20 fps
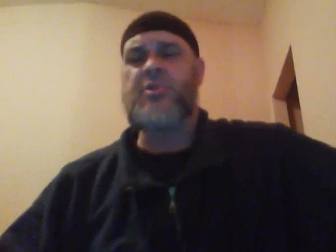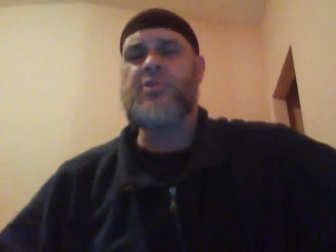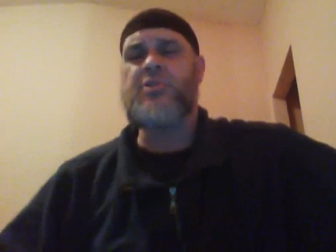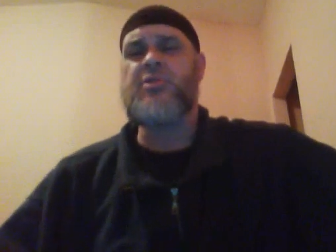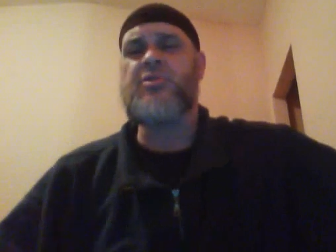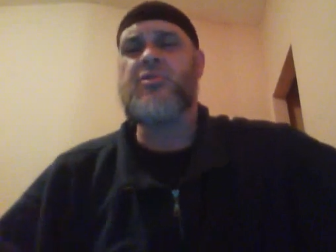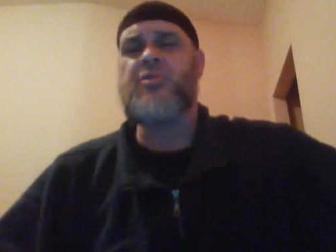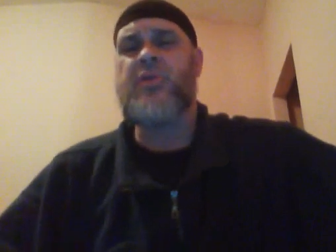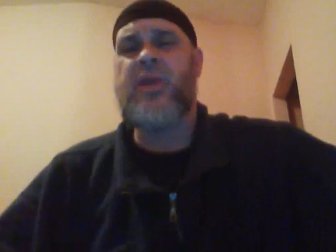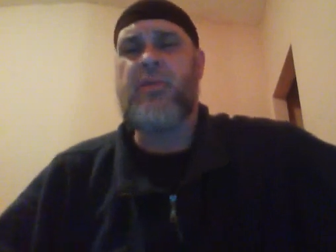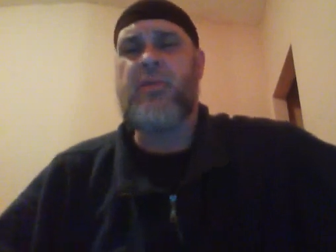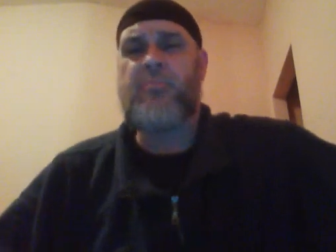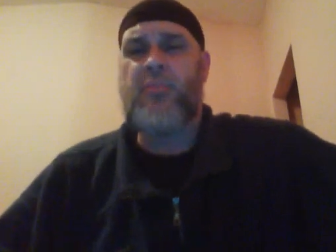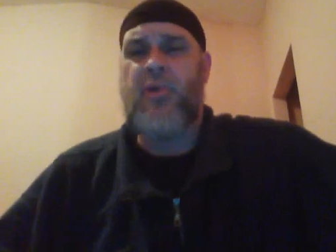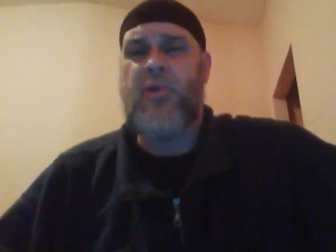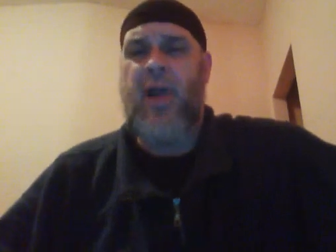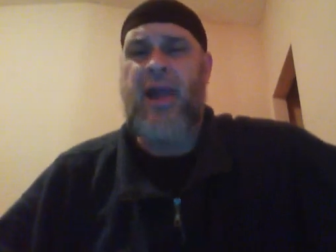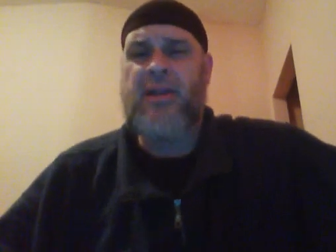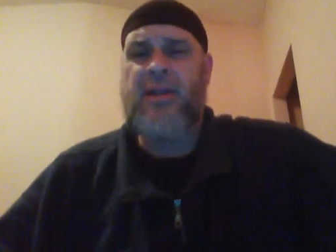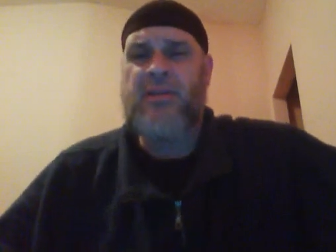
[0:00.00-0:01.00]
what you're doing in
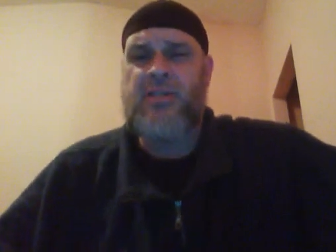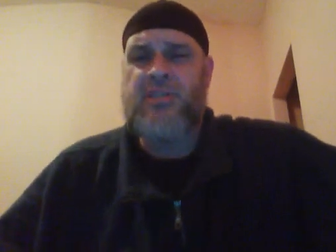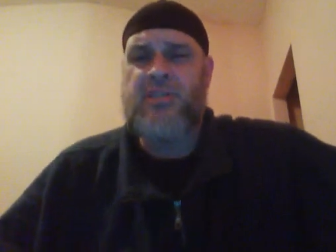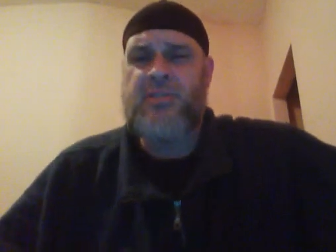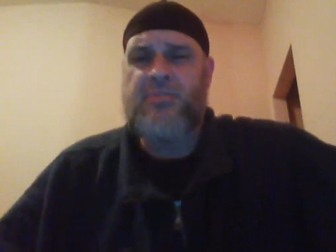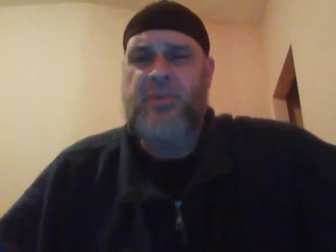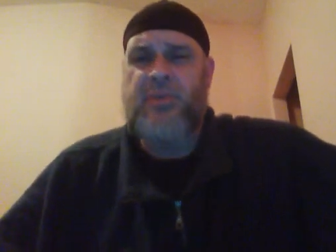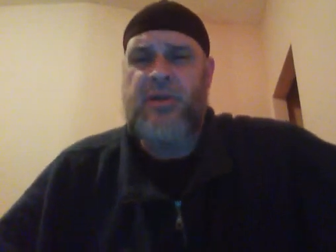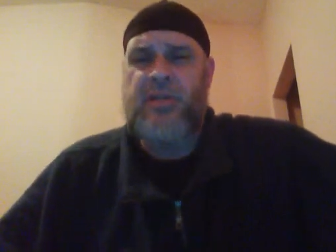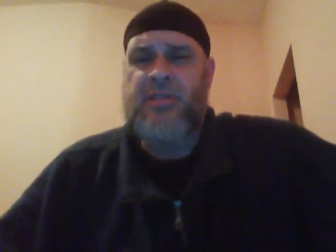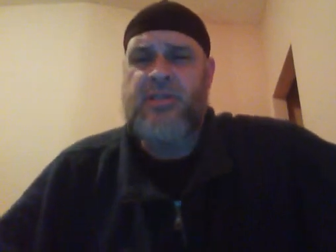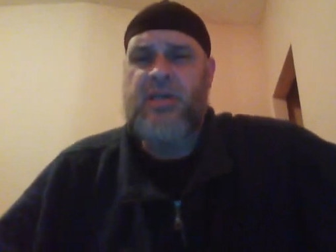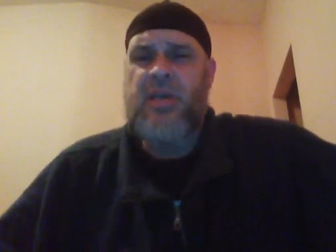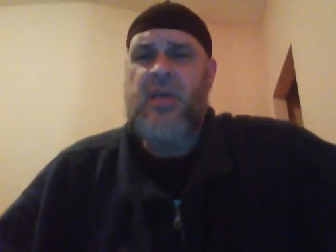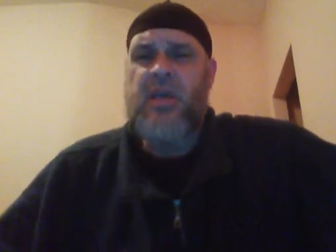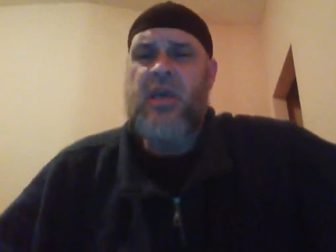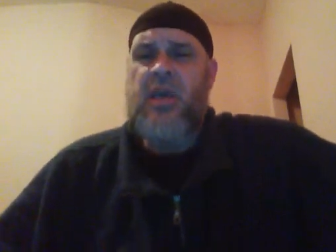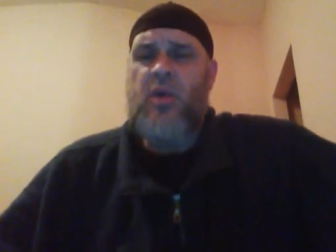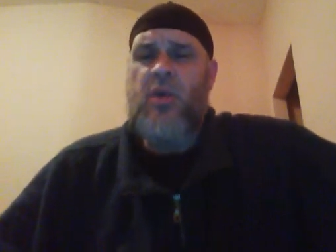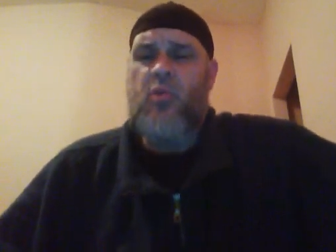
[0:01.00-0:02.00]
practice. But
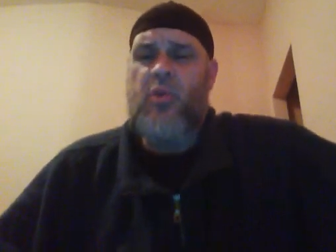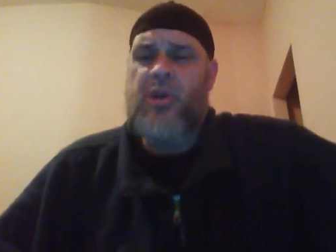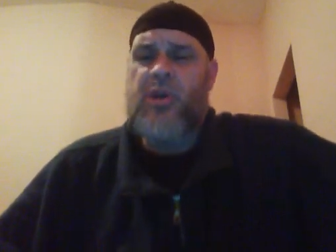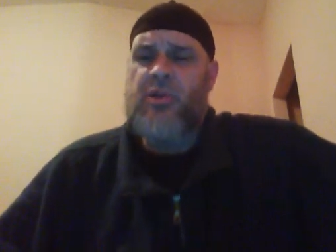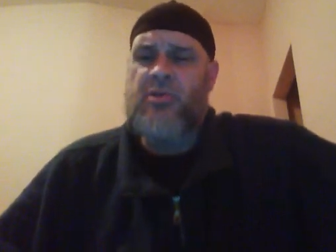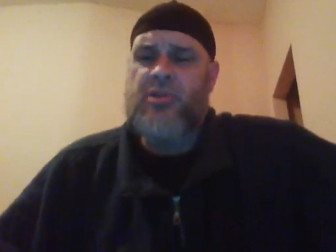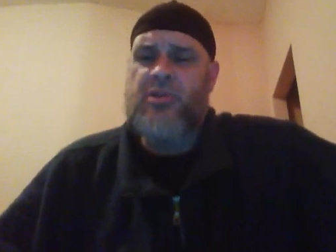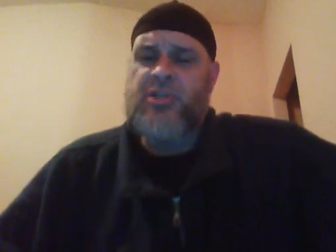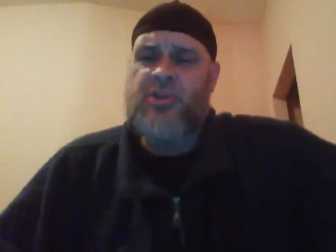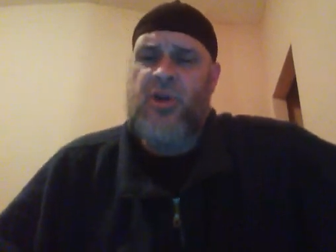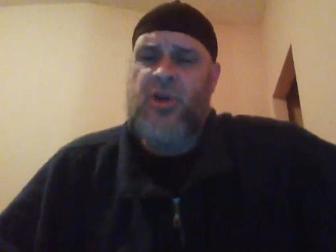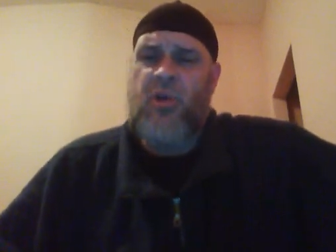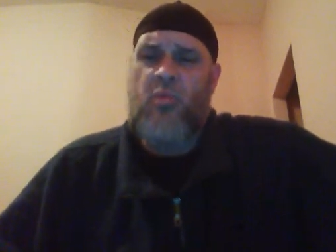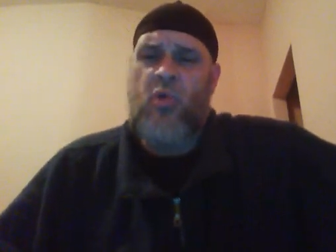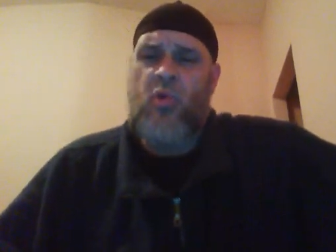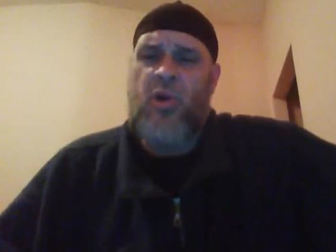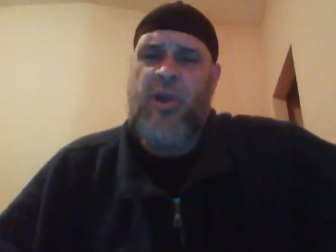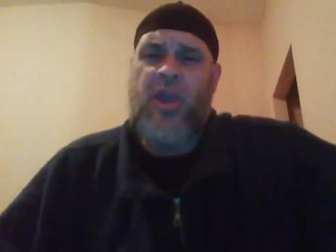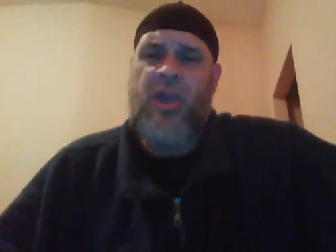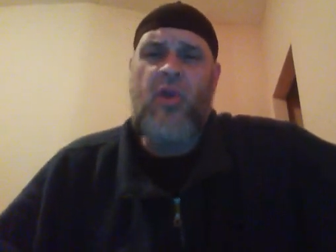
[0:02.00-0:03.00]
when you
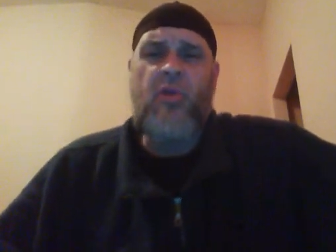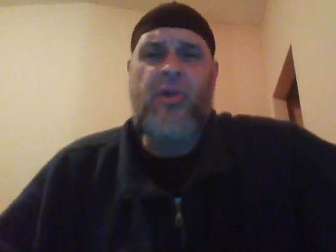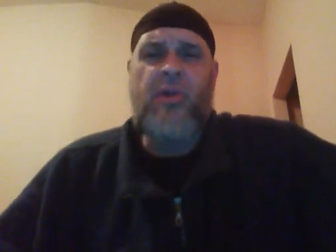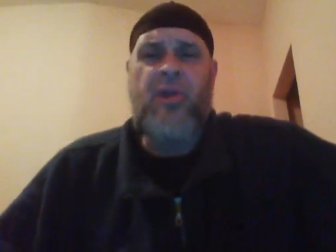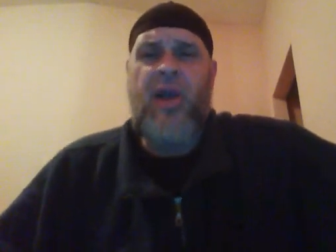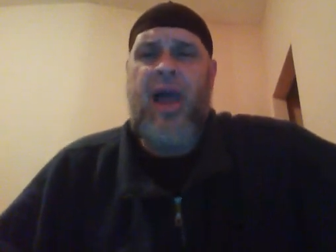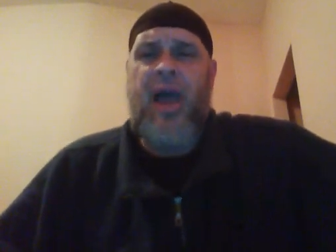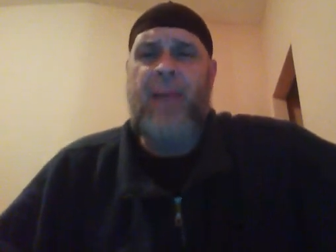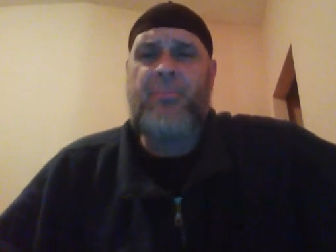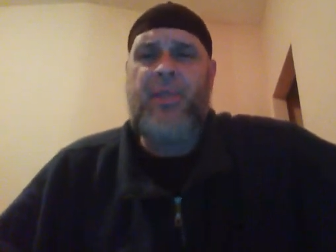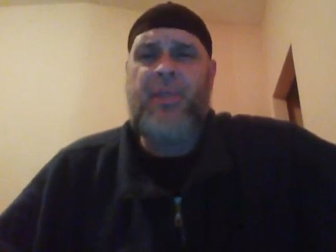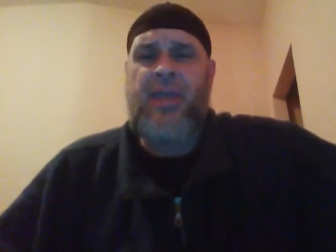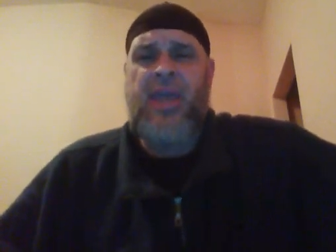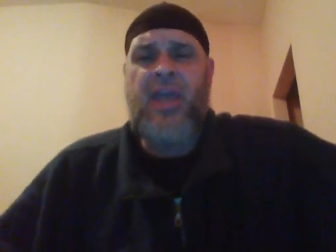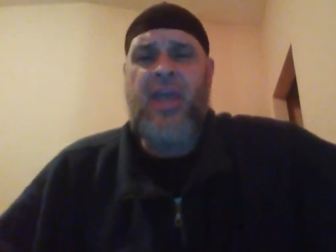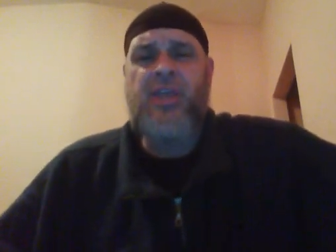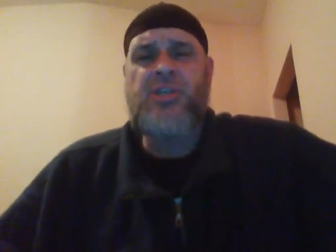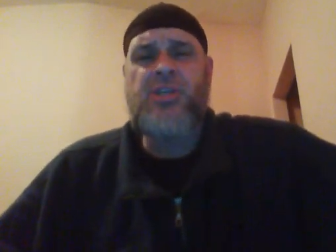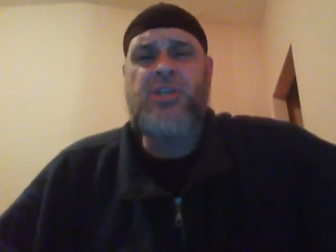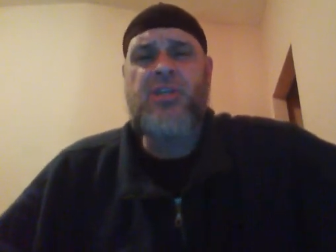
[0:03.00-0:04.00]
start working on your
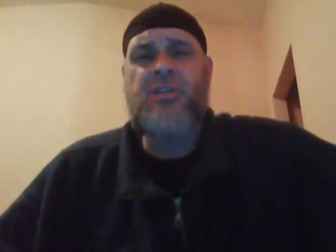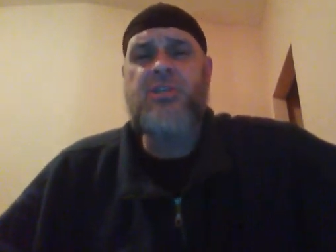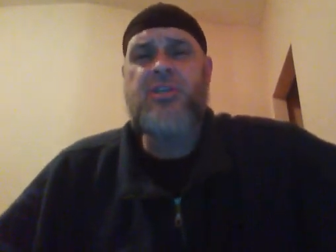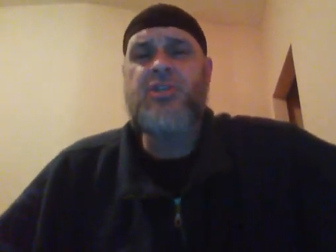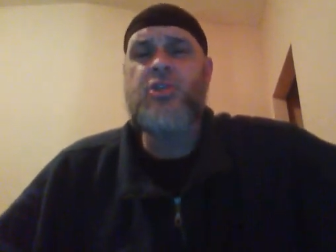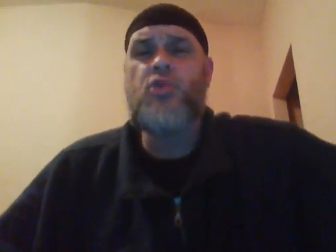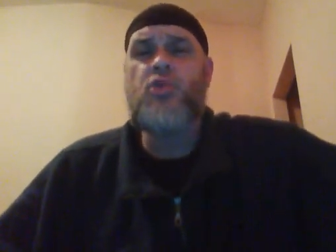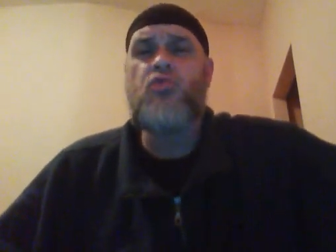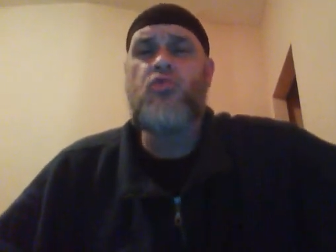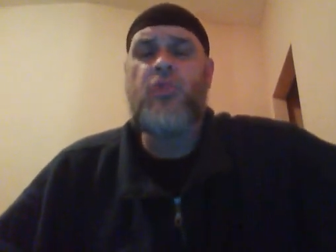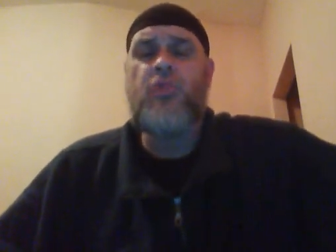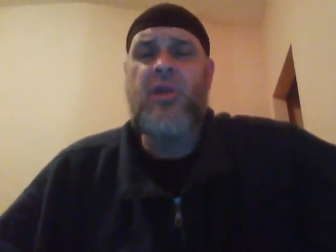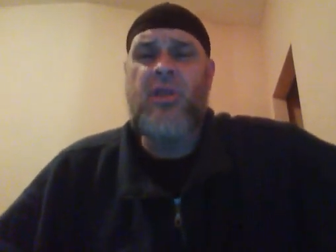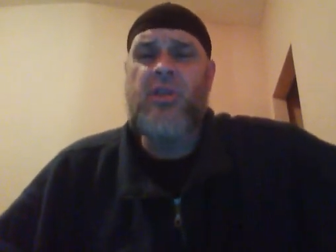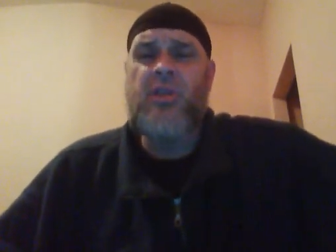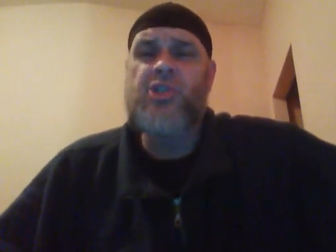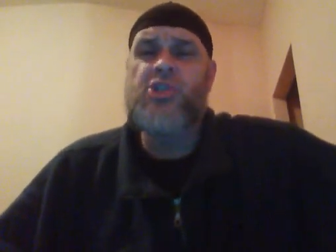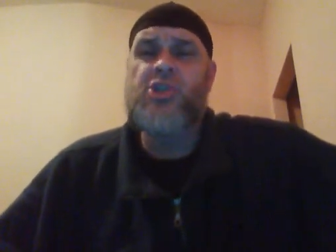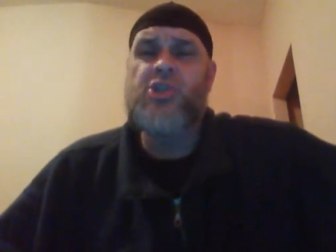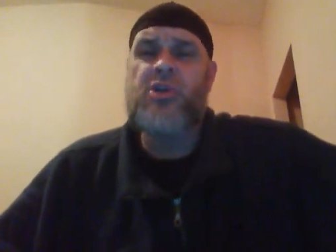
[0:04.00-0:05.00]
applications, you
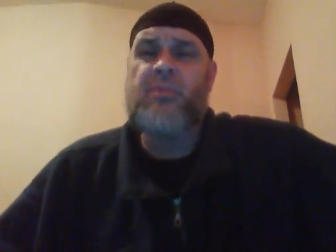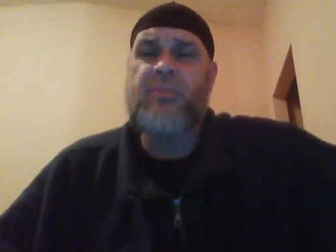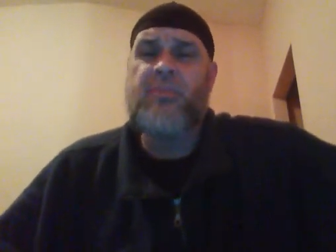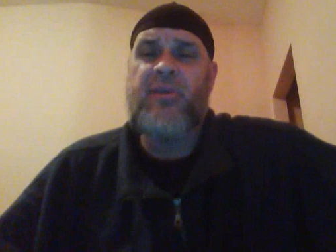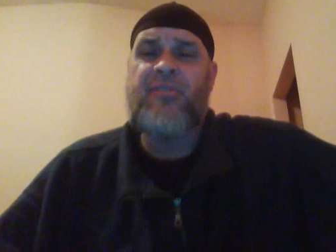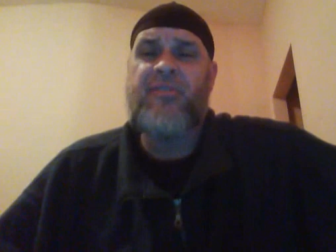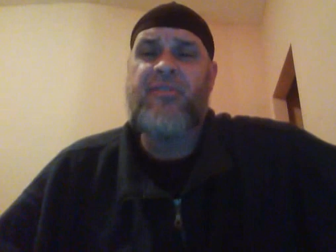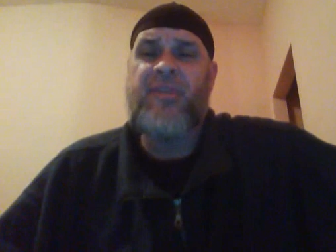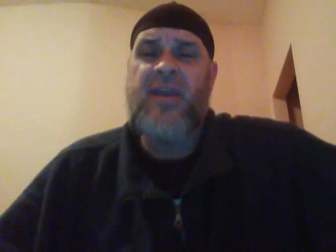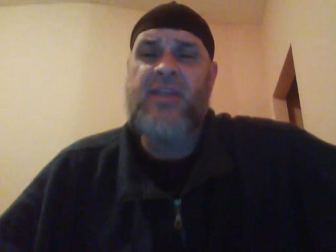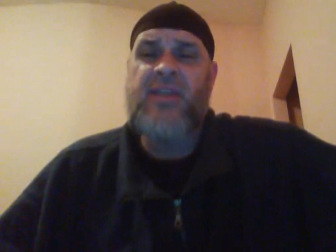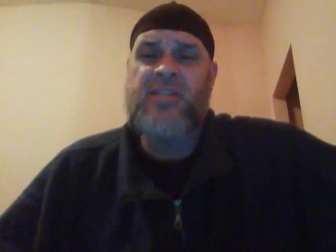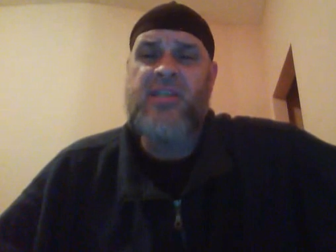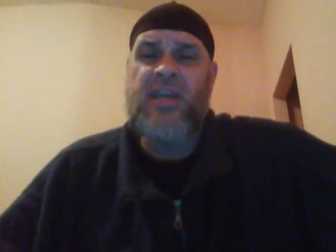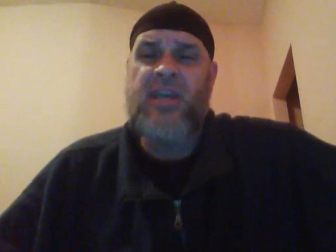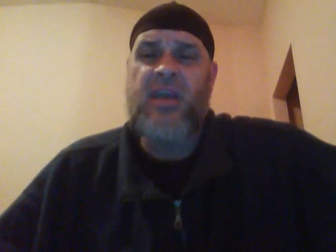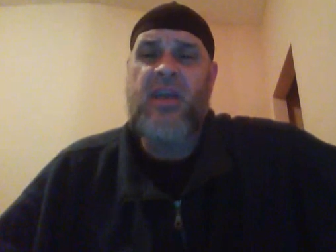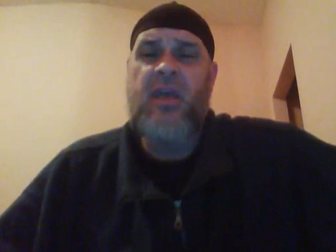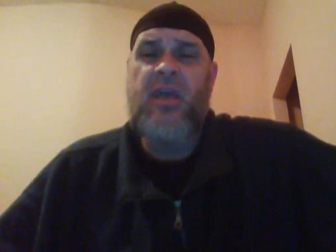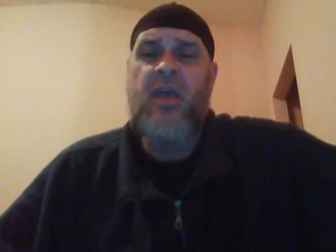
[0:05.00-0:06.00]
really should be
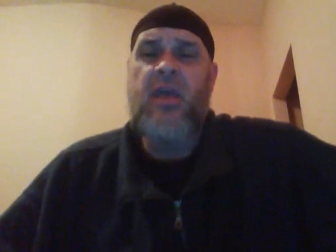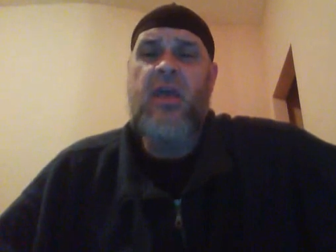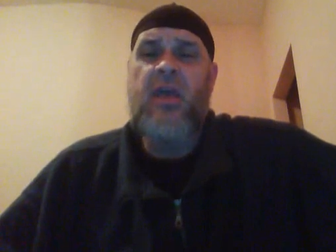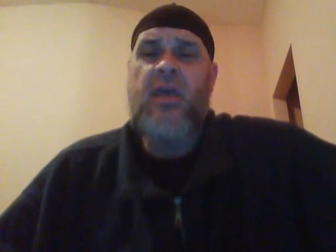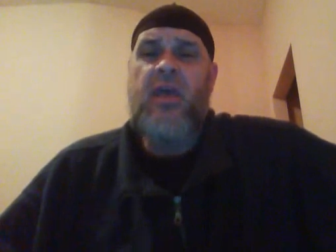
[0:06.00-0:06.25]
facing